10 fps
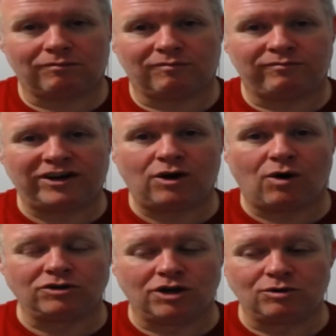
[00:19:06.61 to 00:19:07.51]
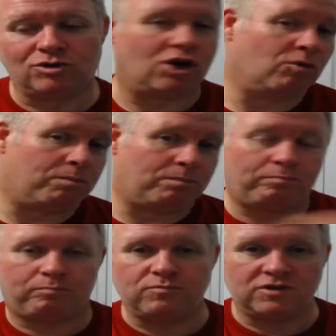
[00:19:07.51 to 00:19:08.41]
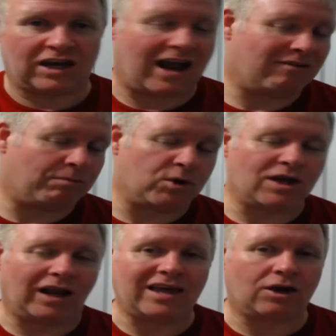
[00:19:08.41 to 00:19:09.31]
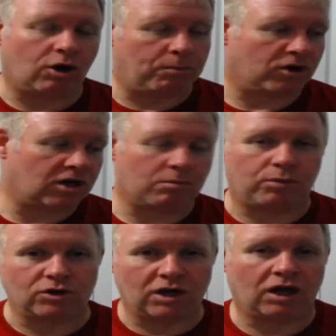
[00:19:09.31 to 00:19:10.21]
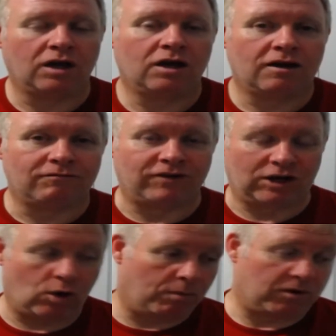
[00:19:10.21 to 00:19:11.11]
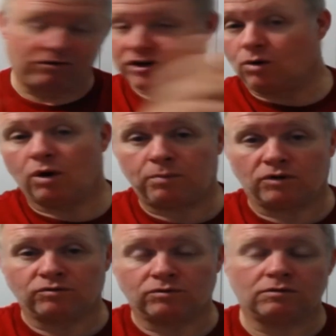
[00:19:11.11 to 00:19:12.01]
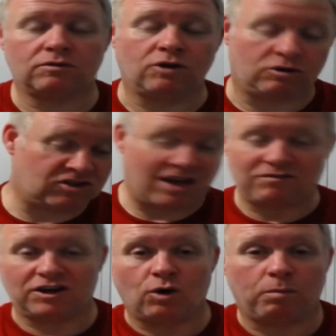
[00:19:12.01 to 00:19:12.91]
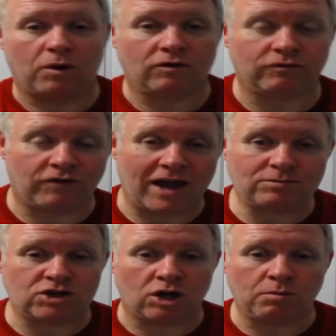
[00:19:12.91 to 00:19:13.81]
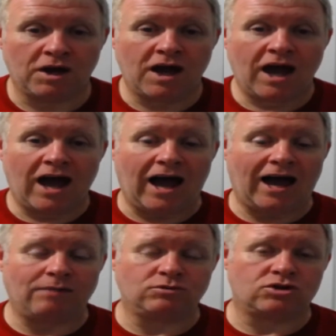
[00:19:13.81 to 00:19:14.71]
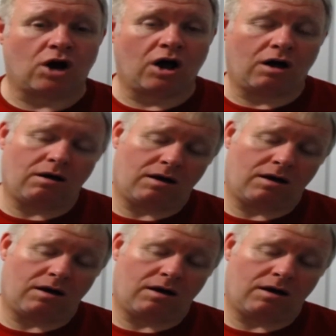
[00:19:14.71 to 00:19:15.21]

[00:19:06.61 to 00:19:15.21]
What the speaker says: Video on YouTube. You can either put your link up or you can put your video up and a video up on, you know, same video up on VapeTube. So